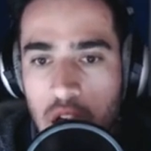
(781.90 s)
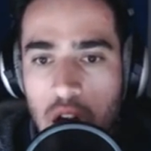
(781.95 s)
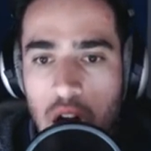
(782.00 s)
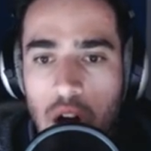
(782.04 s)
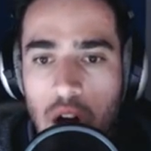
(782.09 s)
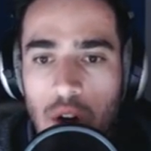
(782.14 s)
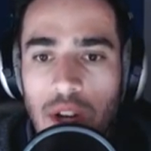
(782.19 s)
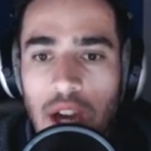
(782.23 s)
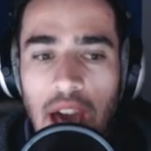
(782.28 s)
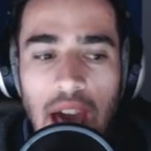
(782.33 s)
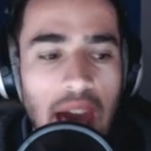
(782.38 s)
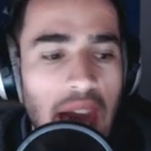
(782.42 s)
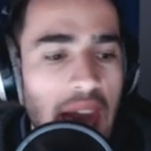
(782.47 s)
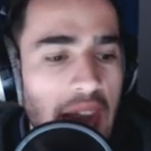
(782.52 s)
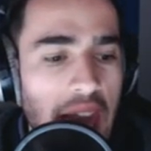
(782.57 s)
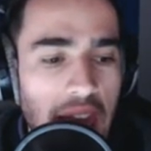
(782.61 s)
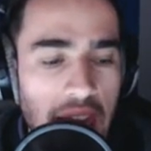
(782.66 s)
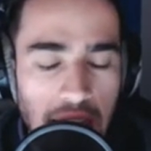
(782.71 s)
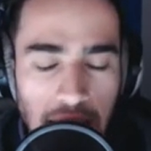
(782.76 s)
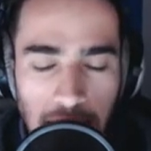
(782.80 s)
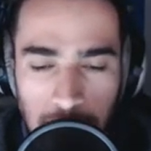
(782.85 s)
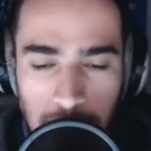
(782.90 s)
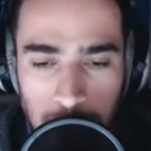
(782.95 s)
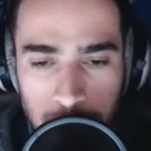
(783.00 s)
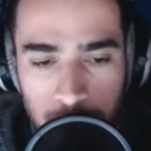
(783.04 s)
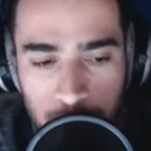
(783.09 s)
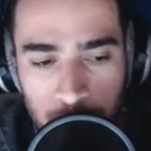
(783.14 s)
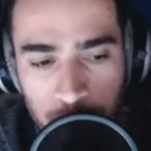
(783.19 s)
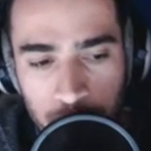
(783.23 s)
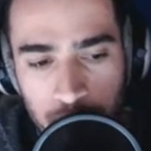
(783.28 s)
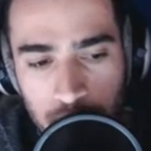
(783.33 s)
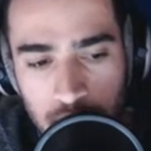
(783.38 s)
Okay!
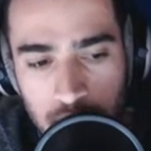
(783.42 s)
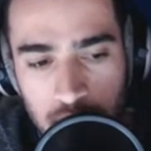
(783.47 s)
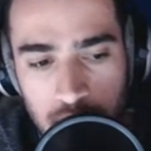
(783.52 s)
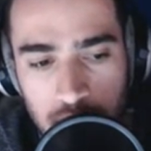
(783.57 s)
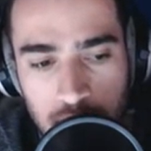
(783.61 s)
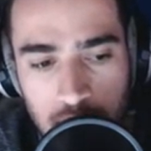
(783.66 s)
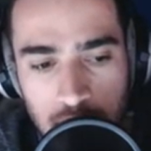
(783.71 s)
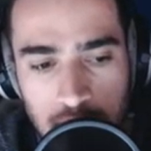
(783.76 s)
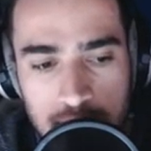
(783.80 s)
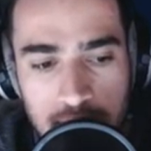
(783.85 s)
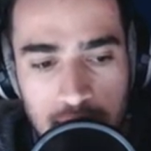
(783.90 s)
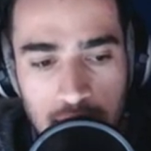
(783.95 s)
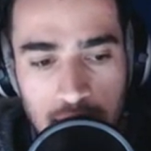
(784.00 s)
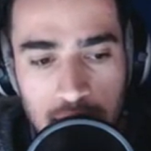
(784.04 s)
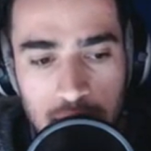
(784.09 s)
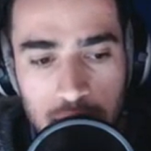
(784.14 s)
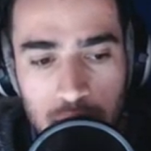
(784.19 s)
That is getting